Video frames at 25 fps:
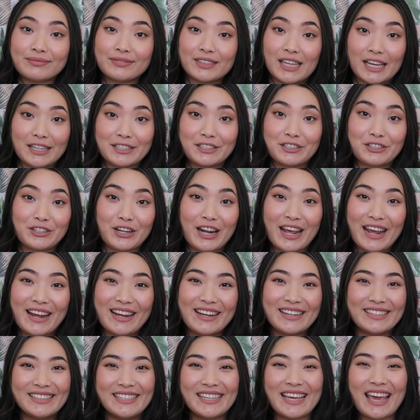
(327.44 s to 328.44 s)

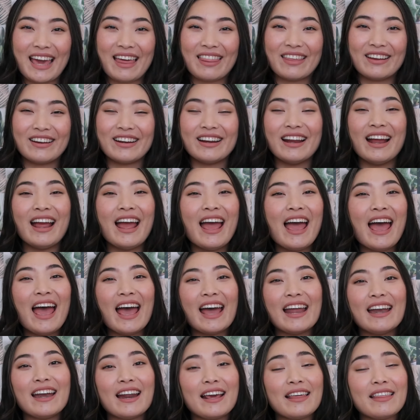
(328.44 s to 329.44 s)
yesterday together,
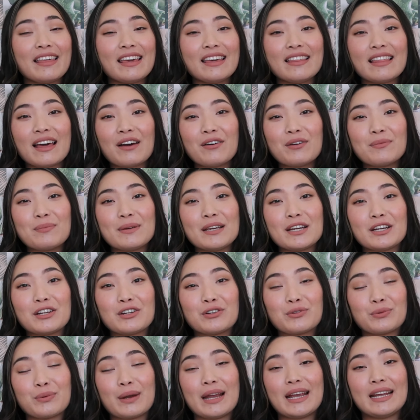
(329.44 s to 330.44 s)
and I think that would be a
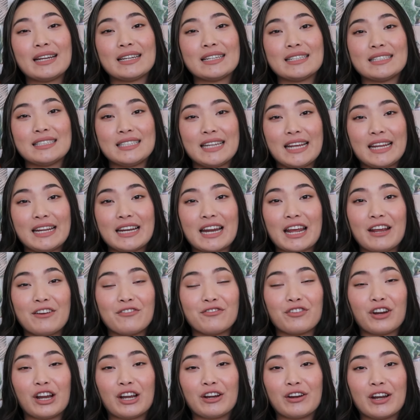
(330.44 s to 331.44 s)
great date
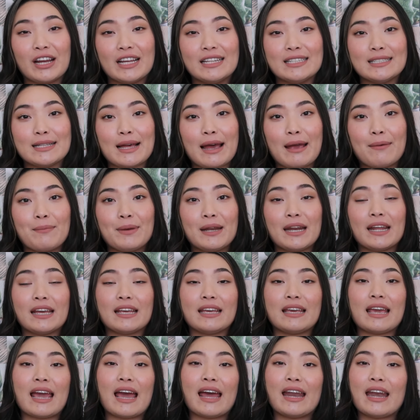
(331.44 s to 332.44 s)
night fragrance. I mean,
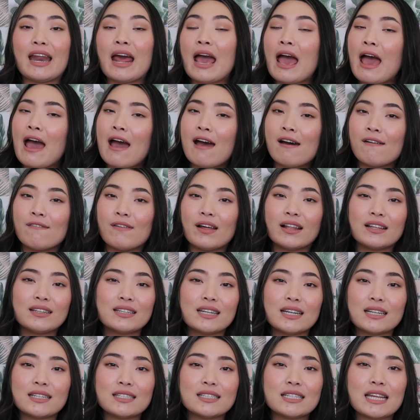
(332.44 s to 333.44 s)
again,
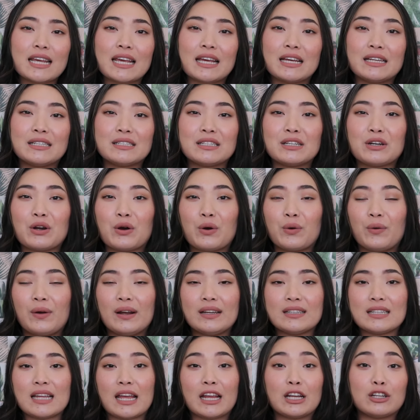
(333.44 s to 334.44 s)
Valentine's Day isn't
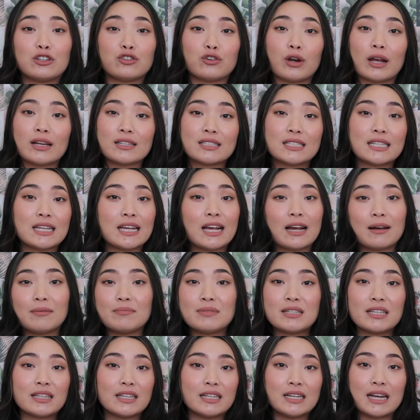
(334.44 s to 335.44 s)
always like dressing
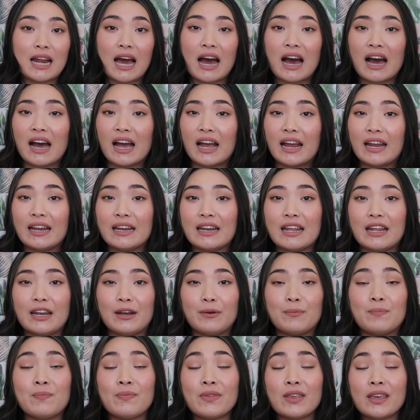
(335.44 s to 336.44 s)
up to the nine
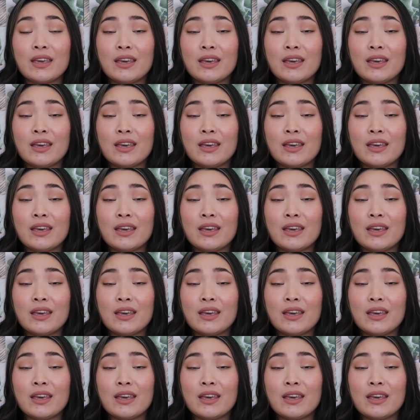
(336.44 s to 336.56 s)
and,